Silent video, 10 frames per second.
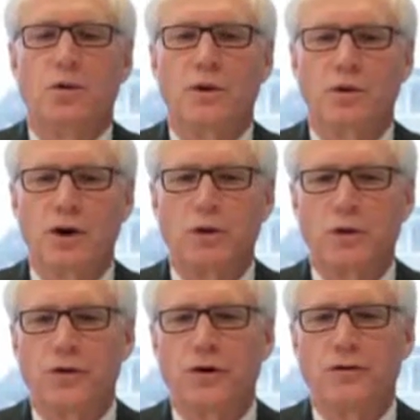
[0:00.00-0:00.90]
We work
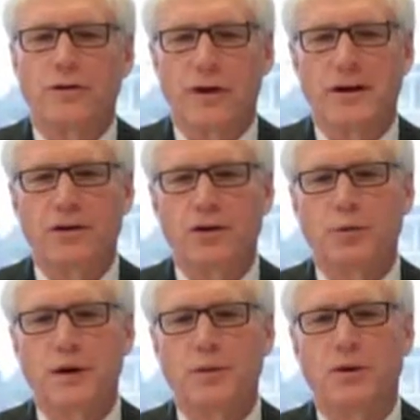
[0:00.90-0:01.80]
with over
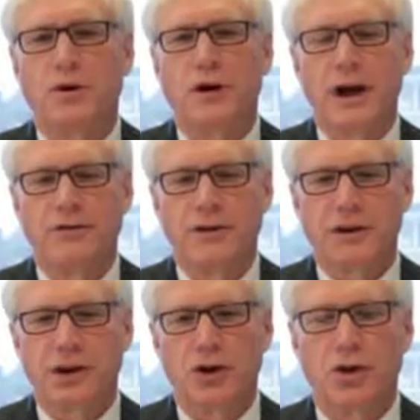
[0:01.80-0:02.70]
500 people every
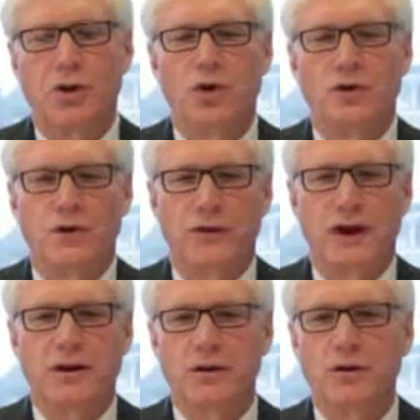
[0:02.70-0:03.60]
year who
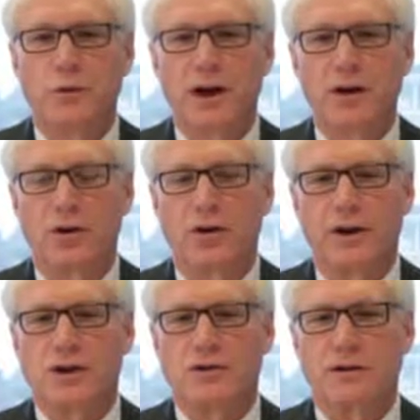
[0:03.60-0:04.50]
sustain a new spinal cord
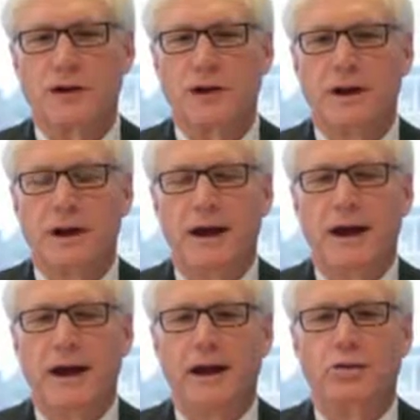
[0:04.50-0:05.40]
injury,
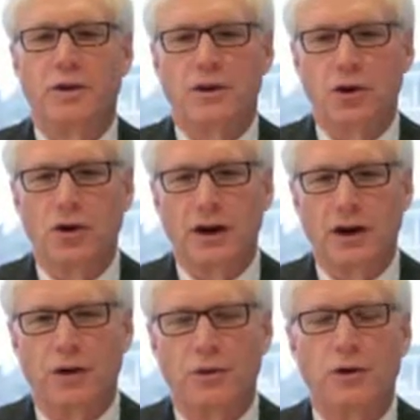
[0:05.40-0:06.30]
and with your
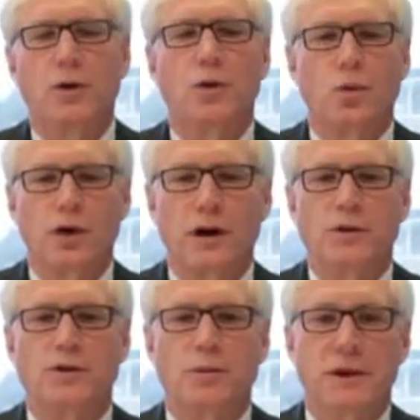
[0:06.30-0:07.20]
help, we're
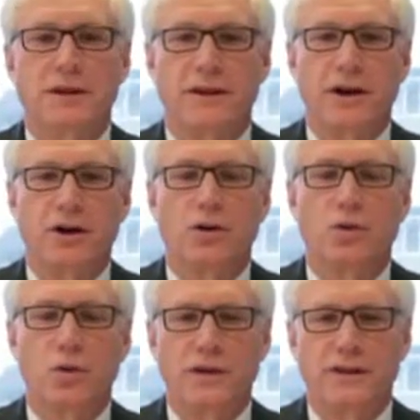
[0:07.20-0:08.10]
able to be there
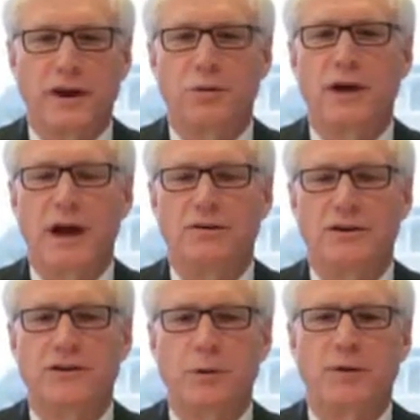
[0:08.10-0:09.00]
with them every
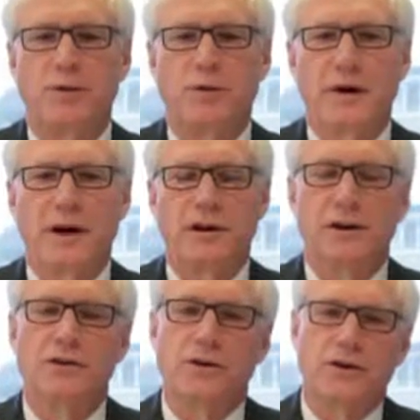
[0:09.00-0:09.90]
step of the way.
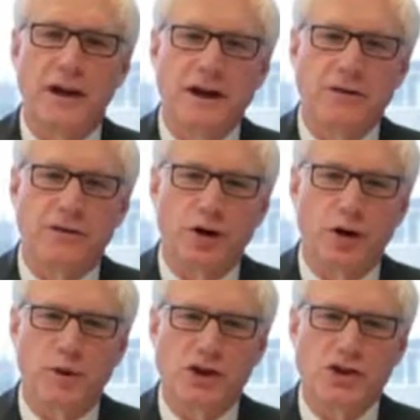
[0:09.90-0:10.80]
So thank you
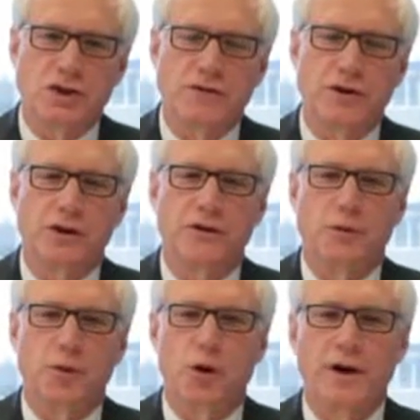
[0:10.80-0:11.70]
very much for your
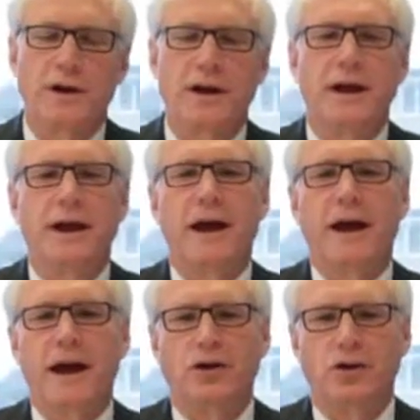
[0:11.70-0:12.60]
support
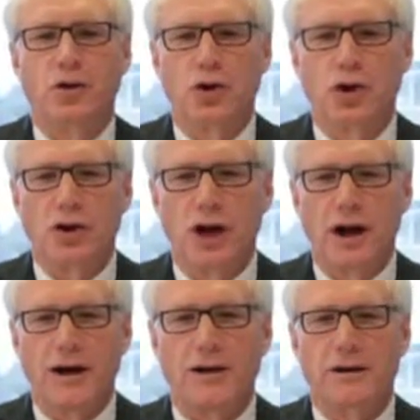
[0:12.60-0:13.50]
and good
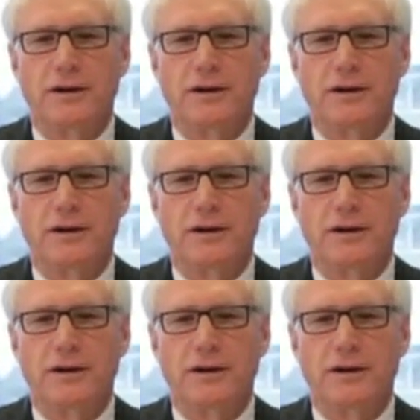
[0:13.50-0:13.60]
luck